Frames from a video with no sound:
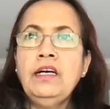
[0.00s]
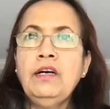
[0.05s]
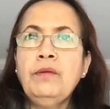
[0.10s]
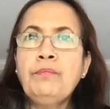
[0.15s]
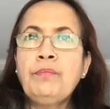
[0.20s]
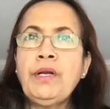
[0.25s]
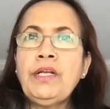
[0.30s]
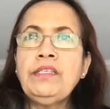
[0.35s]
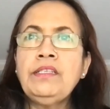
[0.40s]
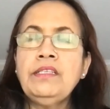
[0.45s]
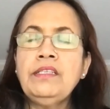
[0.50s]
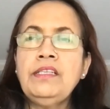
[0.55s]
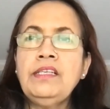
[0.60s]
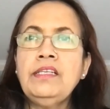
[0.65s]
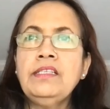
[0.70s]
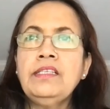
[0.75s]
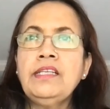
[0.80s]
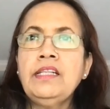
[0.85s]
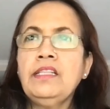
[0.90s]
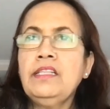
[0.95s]

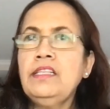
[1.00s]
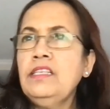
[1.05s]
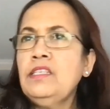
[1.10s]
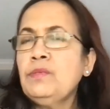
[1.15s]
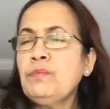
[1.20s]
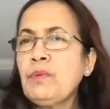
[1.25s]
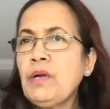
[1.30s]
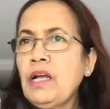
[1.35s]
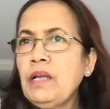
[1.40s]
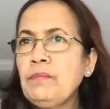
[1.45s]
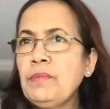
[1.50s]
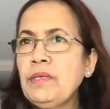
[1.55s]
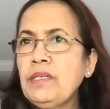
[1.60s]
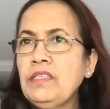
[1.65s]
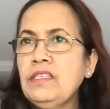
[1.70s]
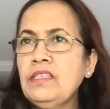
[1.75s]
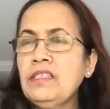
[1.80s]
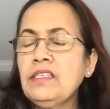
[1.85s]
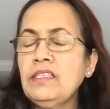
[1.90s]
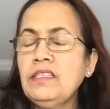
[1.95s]
president and this prime
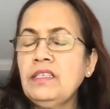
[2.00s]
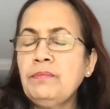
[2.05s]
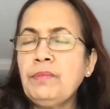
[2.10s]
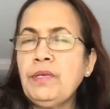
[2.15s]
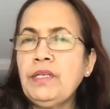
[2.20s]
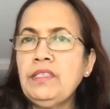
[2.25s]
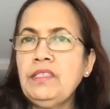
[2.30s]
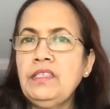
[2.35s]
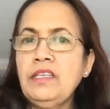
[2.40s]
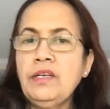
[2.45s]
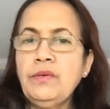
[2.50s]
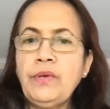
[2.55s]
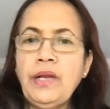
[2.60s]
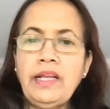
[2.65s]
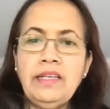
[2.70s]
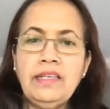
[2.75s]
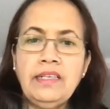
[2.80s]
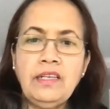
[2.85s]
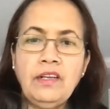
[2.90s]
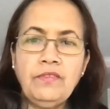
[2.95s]
minister, President
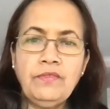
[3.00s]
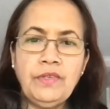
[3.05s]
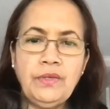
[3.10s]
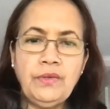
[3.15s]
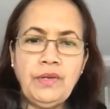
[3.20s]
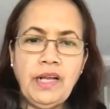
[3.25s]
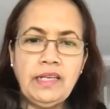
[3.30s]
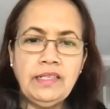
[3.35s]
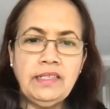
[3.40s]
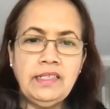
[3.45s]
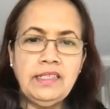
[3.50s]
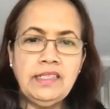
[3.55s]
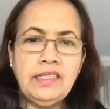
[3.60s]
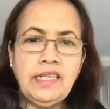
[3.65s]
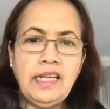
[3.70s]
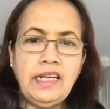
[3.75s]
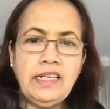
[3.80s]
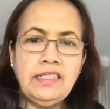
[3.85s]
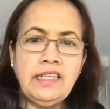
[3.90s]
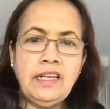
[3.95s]
Reagan of the United
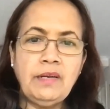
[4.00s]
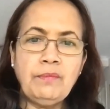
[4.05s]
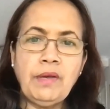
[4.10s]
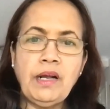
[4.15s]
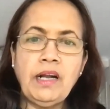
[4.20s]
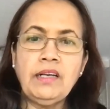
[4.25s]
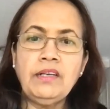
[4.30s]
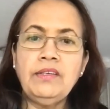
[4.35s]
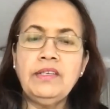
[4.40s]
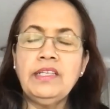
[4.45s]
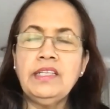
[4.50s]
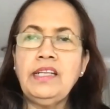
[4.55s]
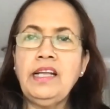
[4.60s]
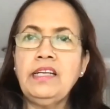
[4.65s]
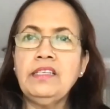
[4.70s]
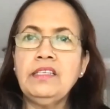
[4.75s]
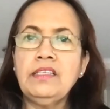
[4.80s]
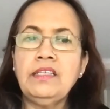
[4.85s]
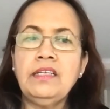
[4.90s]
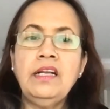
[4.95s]
States and Margaret
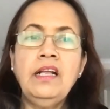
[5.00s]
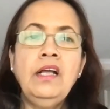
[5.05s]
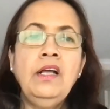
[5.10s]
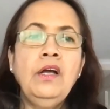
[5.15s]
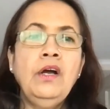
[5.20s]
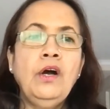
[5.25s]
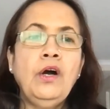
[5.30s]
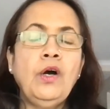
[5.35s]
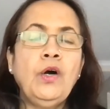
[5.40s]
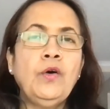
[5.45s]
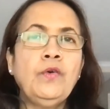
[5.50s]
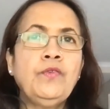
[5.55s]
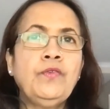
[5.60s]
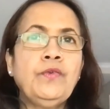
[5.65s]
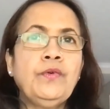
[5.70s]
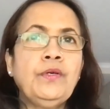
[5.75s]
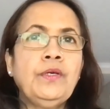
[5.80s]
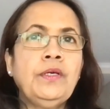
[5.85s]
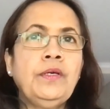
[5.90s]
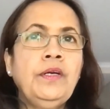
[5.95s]
Thatcher of
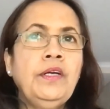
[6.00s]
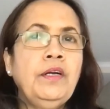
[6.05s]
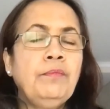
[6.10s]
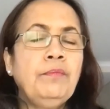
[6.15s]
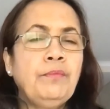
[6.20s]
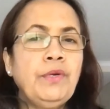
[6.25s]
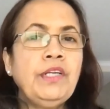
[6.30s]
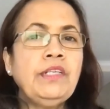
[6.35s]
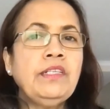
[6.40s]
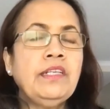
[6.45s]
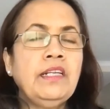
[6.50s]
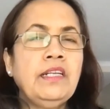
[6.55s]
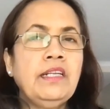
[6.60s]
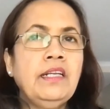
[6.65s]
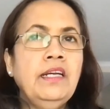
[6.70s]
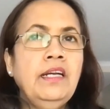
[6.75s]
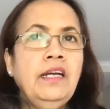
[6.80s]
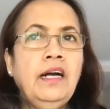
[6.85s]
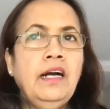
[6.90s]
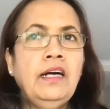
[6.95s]
Britain,
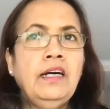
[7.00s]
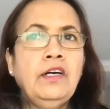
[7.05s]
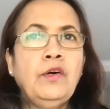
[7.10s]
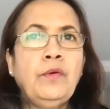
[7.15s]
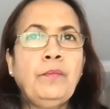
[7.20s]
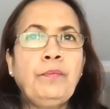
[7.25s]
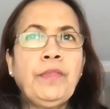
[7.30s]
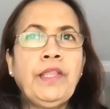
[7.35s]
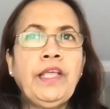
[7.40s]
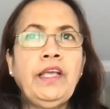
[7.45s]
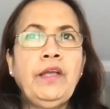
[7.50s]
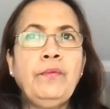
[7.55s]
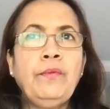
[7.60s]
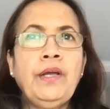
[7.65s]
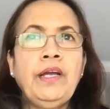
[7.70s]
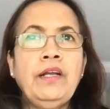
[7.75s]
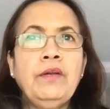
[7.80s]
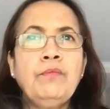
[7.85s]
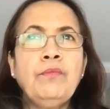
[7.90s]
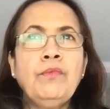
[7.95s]
they
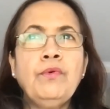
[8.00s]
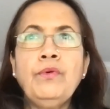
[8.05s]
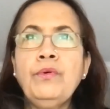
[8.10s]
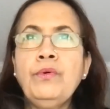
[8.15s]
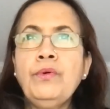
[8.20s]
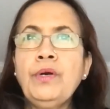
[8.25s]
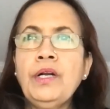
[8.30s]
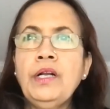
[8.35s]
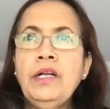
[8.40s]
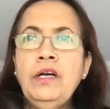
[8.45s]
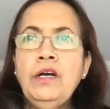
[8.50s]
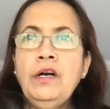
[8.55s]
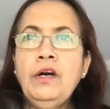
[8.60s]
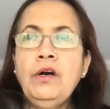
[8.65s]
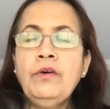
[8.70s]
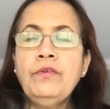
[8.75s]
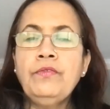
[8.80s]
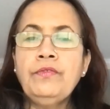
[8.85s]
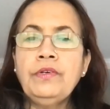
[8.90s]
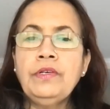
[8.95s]
were more
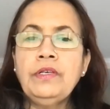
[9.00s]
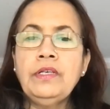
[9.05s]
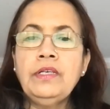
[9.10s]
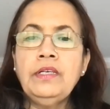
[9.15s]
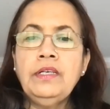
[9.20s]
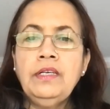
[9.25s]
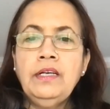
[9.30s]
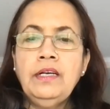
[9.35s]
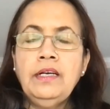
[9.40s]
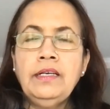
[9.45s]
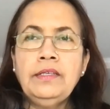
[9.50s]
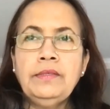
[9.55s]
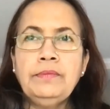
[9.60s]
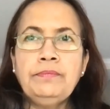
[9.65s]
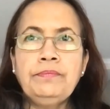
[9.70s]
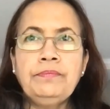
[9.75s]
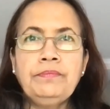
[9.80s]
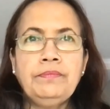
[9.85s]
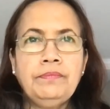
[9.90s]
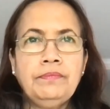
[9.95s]
of
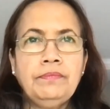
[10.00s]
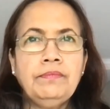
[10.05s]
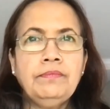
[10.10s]
an